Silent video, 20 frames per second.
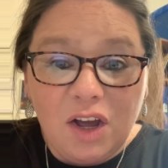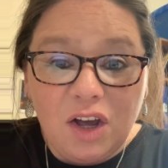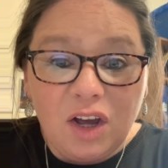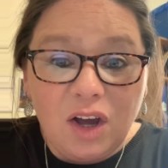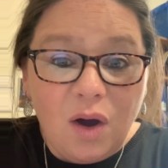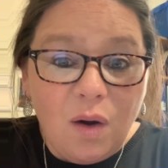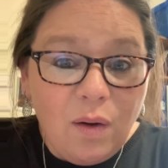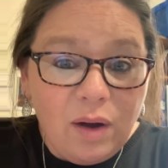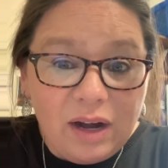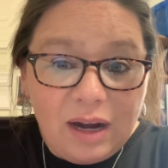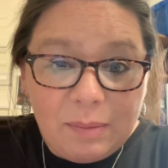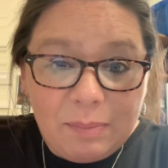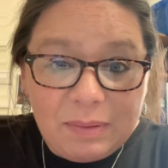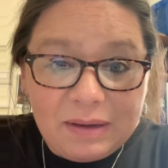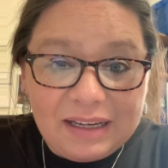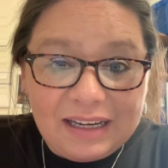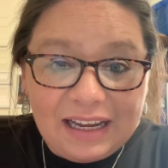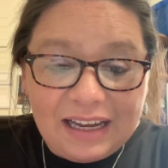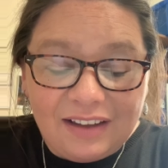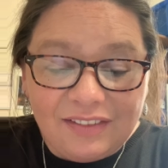going up
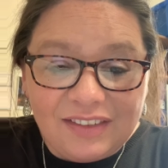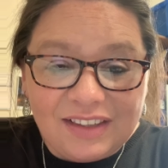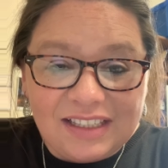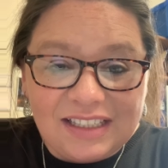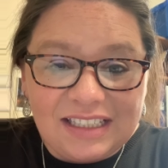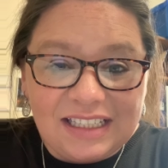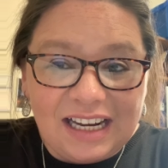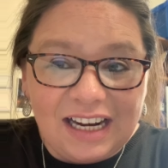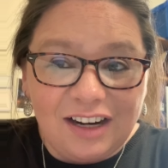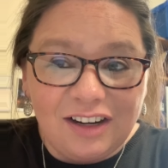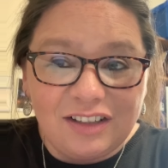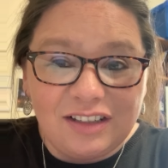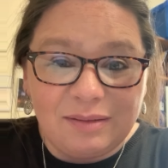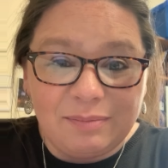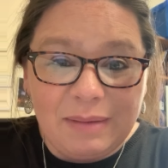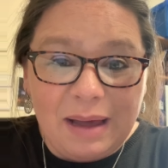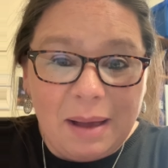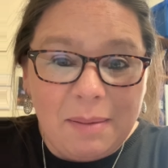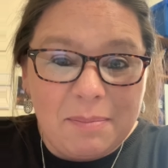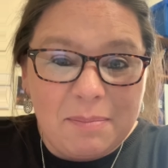and down the stairs and
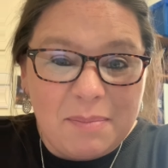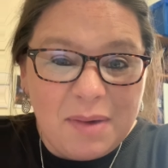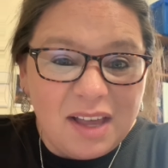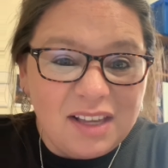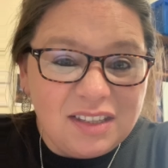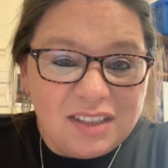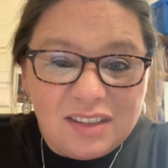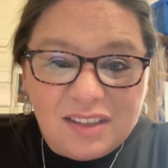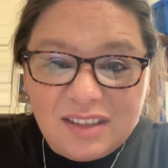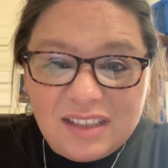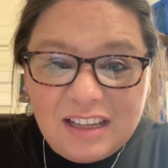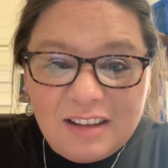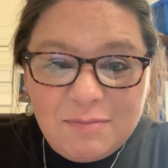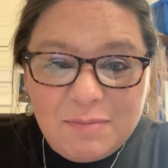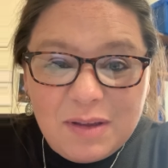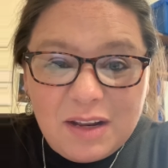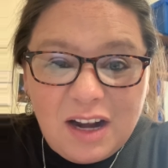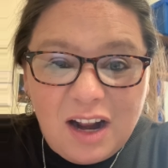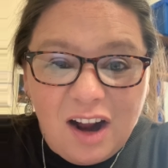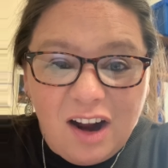my muscles have
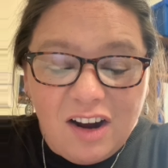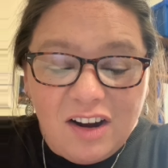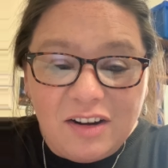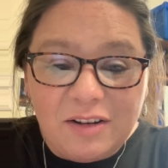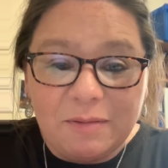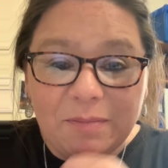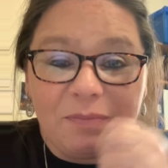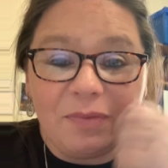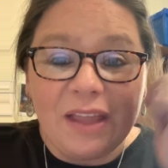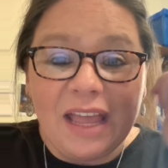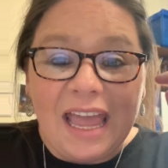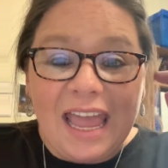been hurting.